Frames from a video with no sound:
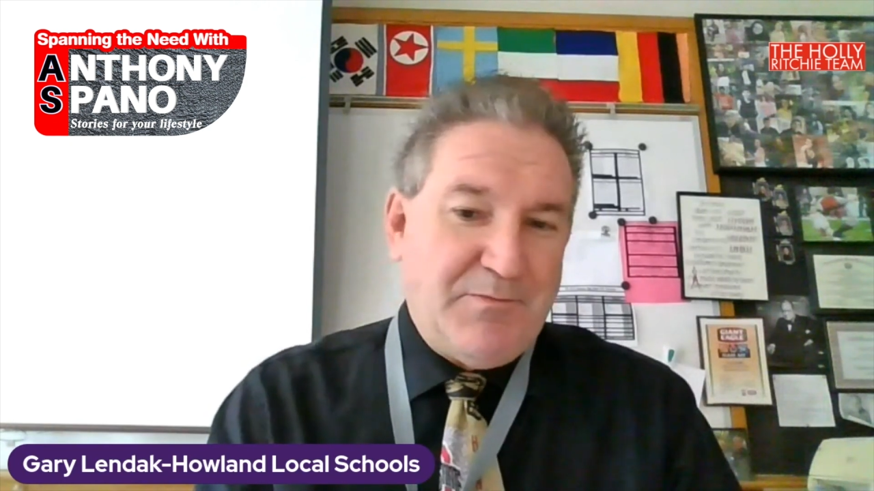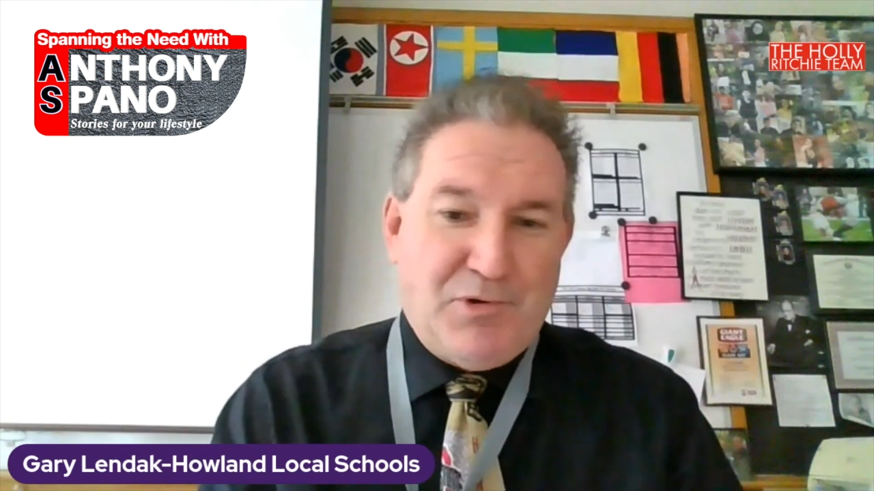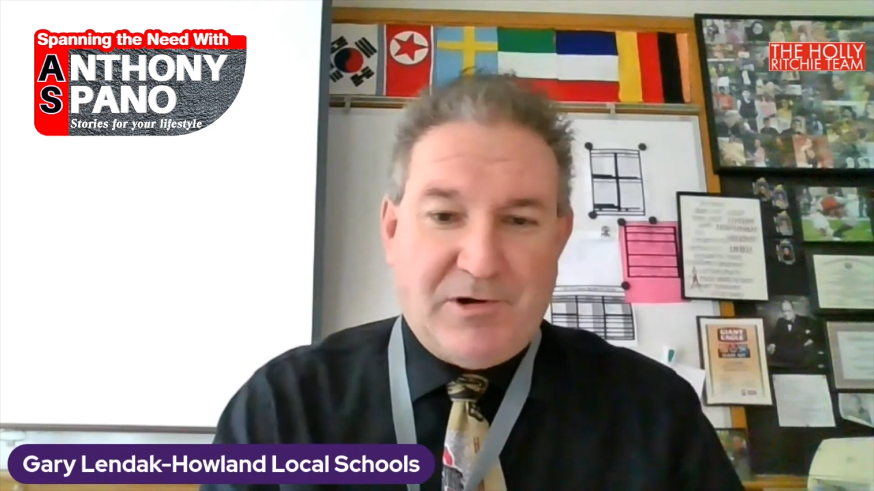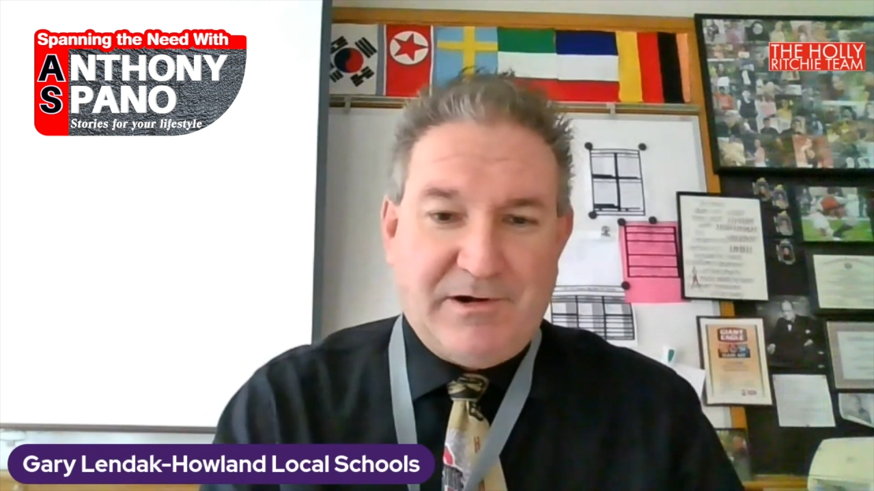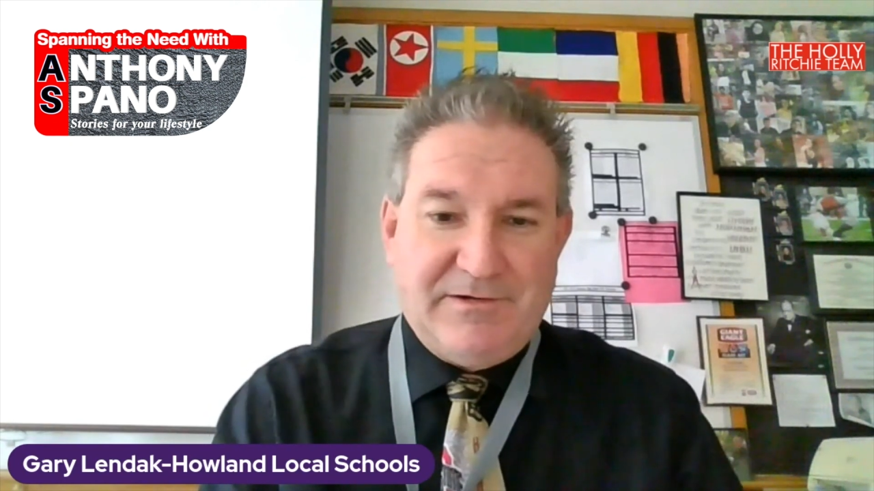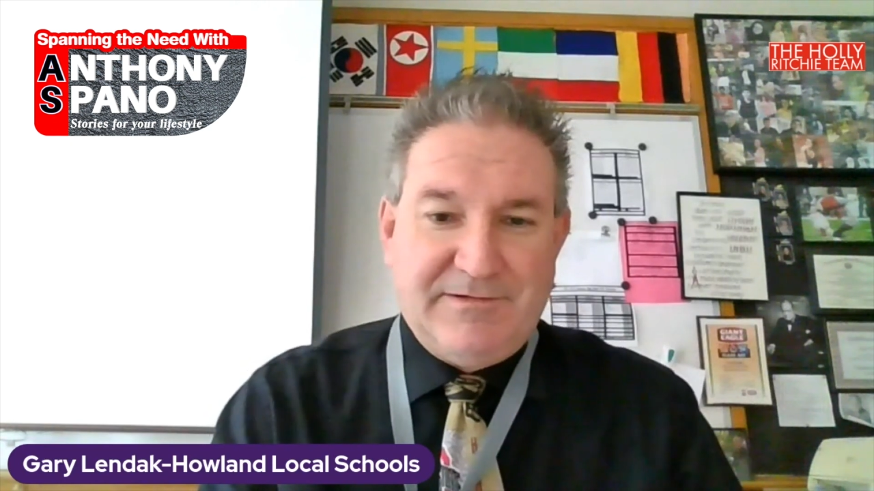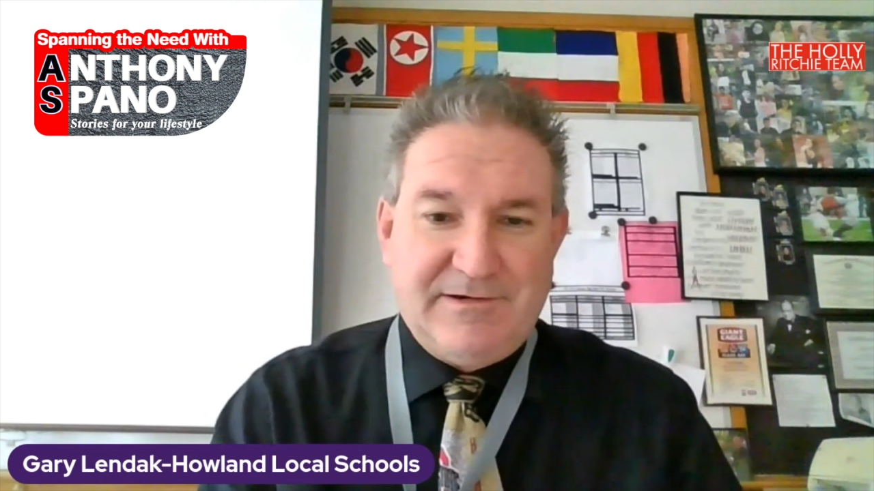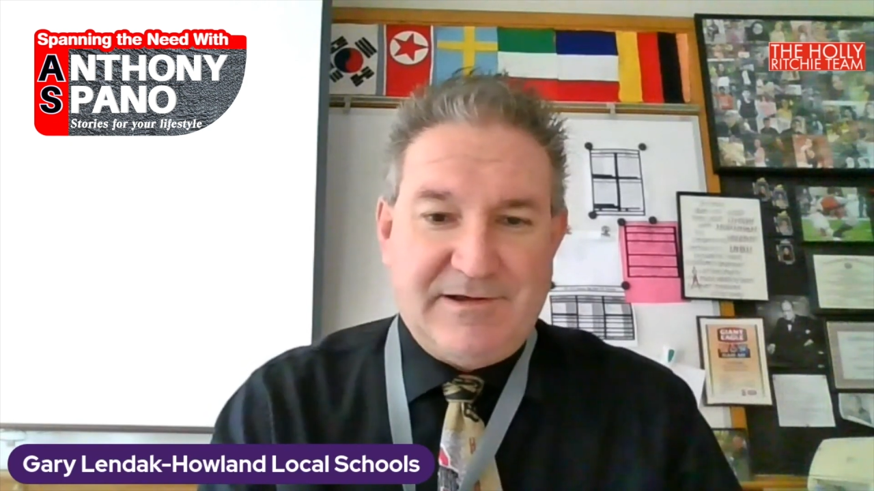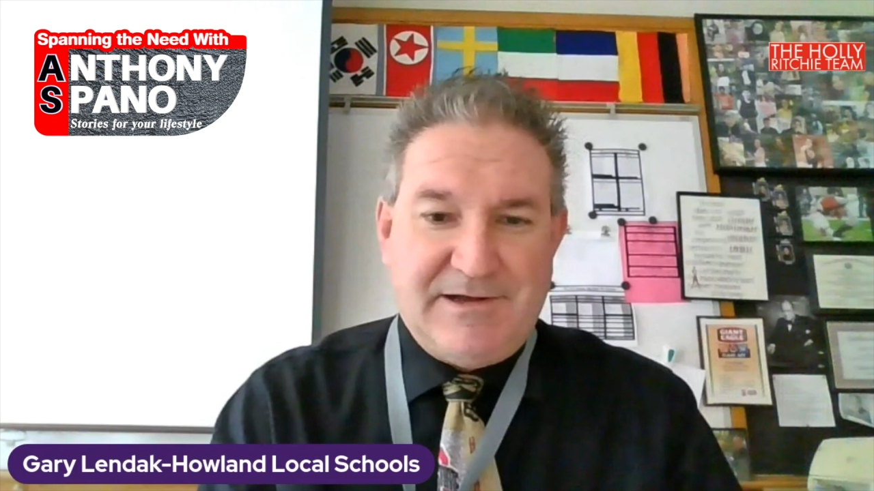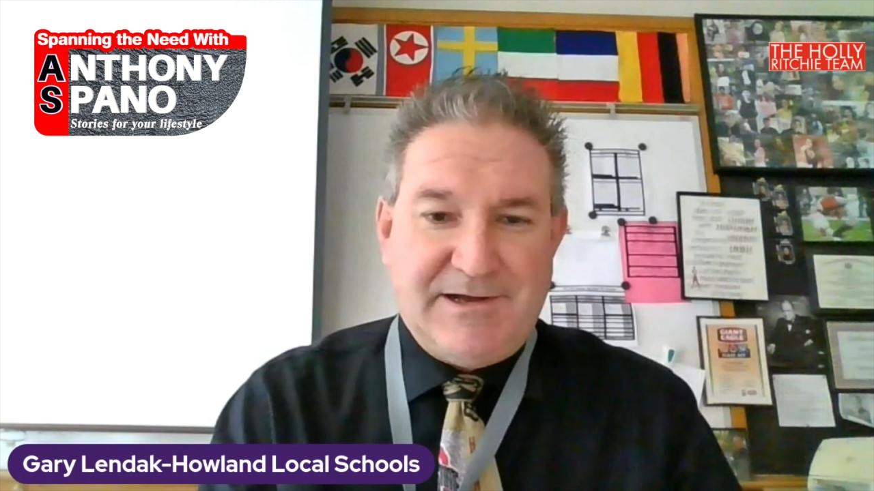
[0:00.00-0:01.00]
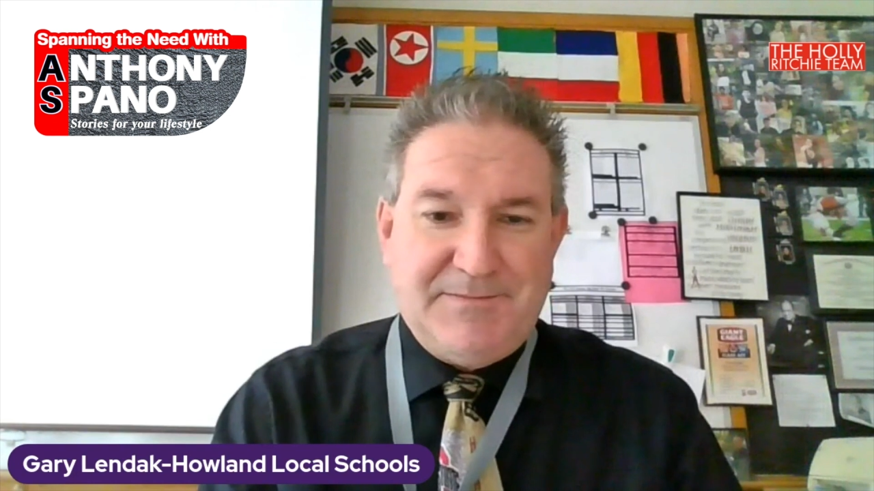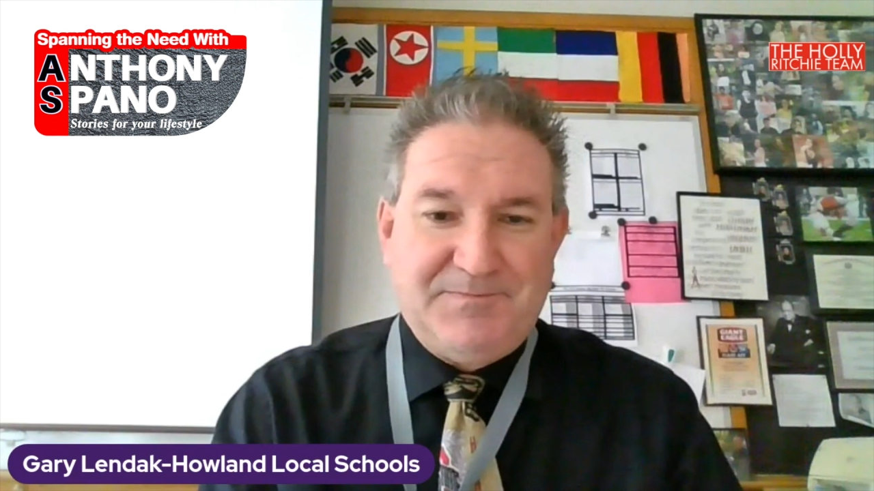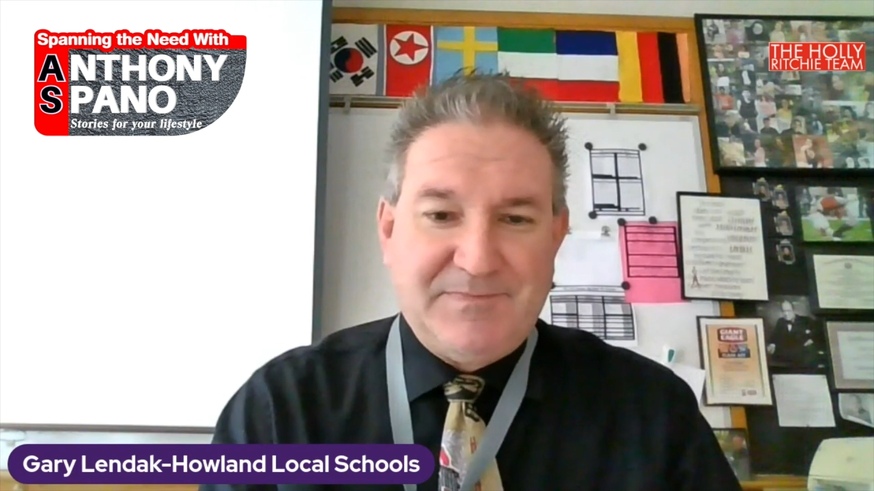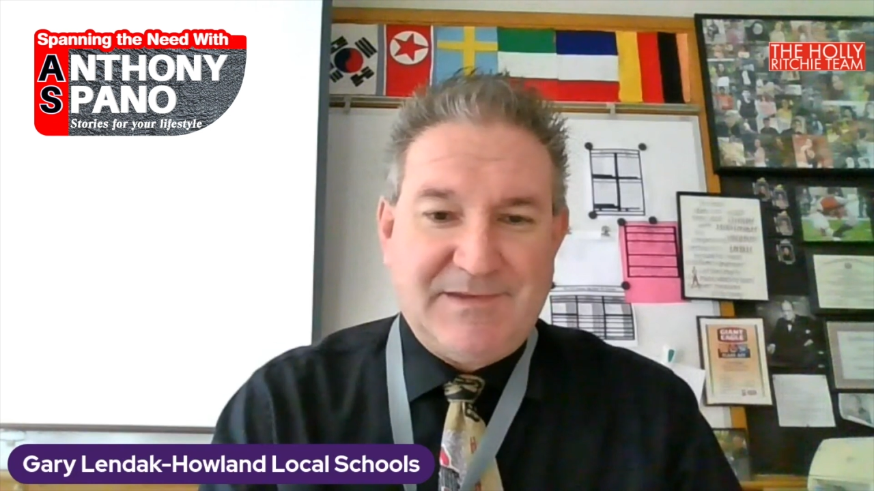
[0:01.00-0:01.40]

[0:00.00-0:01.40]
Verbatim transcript: important um,